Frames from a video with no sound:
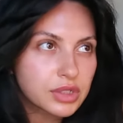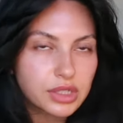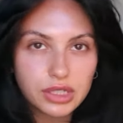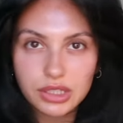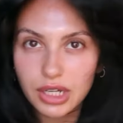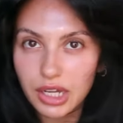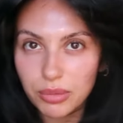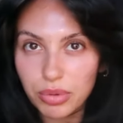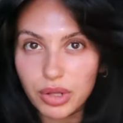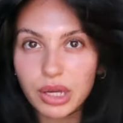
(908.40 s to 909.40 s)
I like to kind
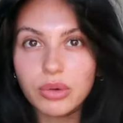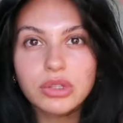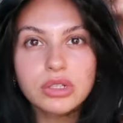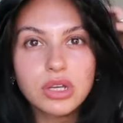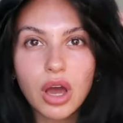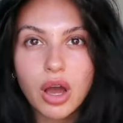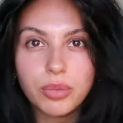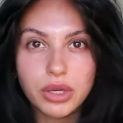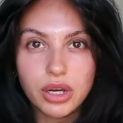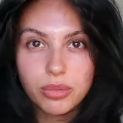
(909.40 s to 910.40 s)
of play with the
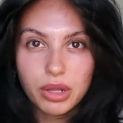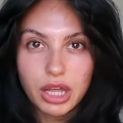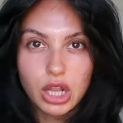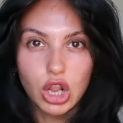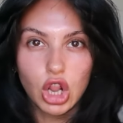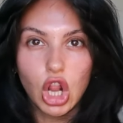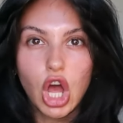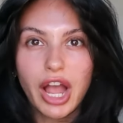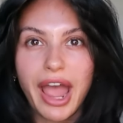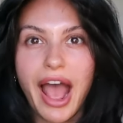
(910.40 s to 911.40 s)
top here, but like
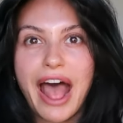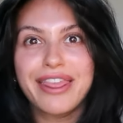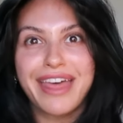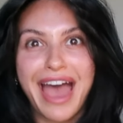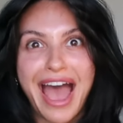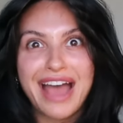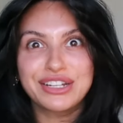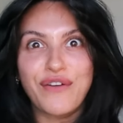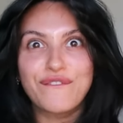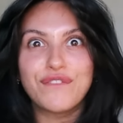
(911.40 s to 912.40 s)
look at
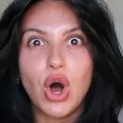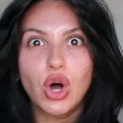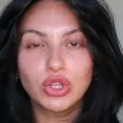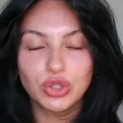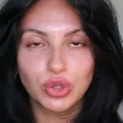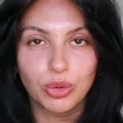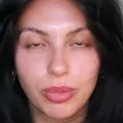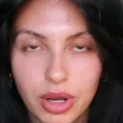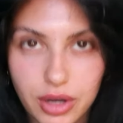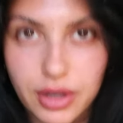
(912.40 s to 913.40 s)
that volume.